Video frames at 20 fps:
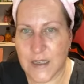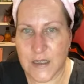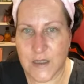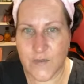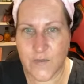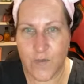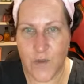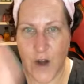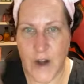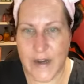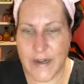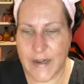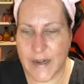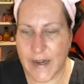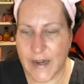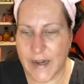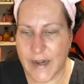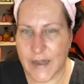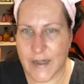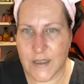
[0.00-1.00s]
It's
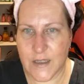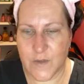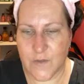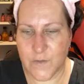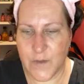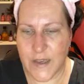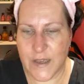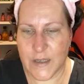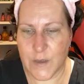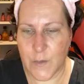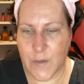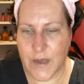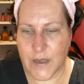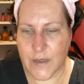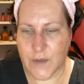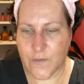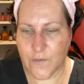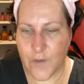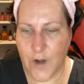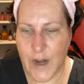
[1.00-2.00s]
Friday. It's Face
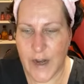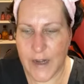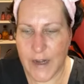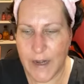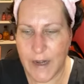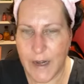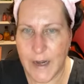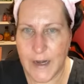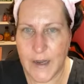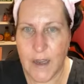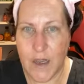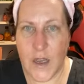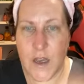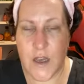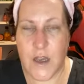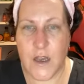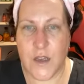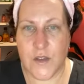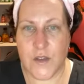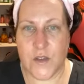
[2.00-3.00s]
Mask Friday.
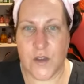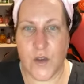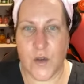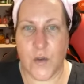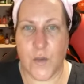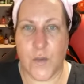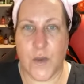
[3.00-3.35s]
So,